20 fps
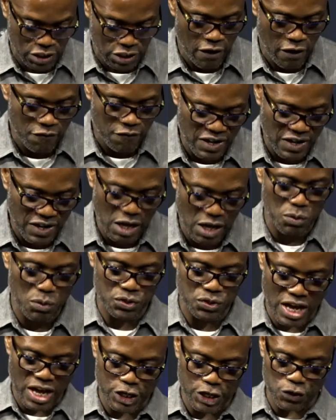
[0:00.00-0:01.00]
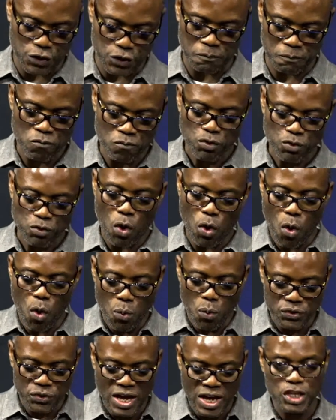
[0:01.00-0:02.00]
Father, we thank you. Oh, we
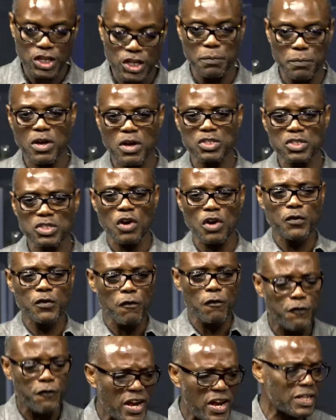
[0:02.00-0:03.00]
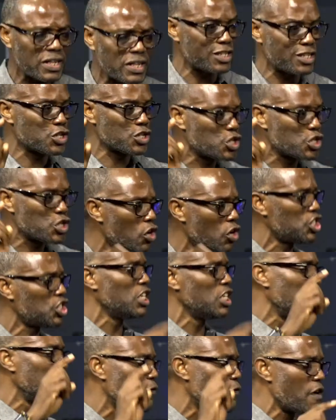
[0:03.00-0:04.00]
thank you because of your faith that is surging in
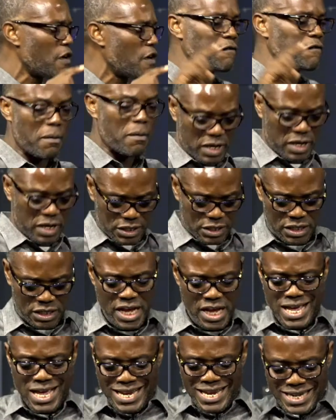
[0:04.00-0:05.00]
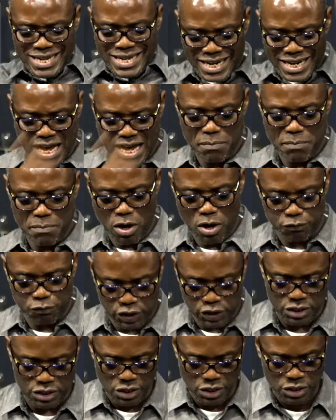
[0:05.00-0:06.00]
different families. In the name of
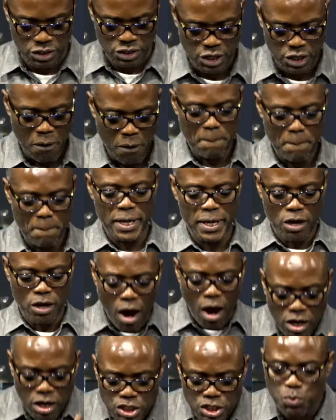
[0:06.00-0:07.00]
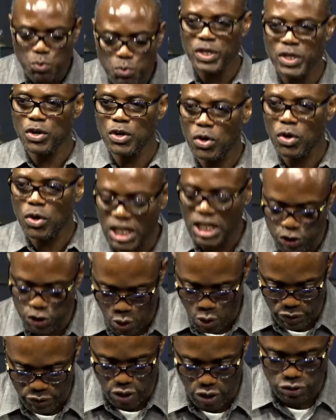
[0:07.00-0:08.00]
Jesus, because we know that you are
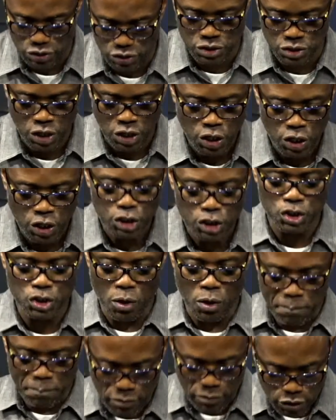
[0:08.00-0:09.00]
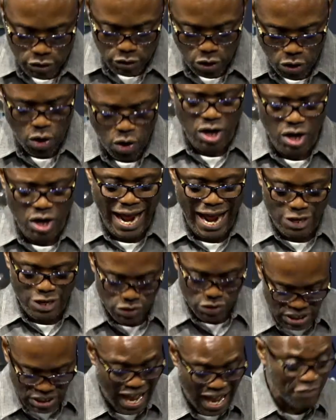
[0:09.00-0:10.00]
with us, your rod and your
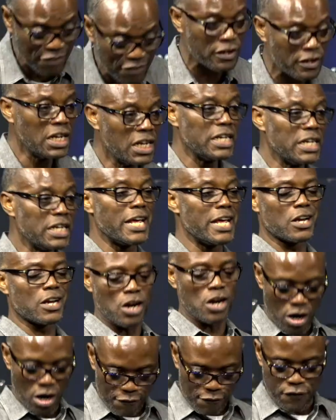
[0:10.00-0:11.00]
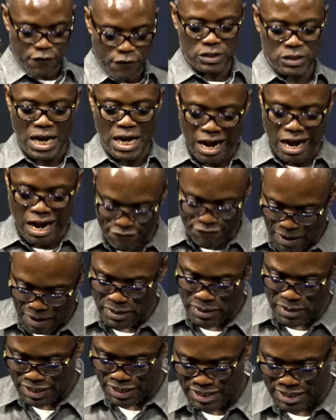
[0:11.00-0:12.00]
staff, they comfort our
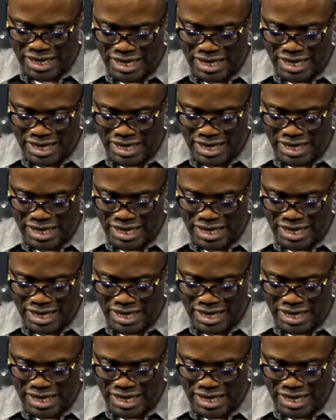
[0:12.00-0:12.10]
families.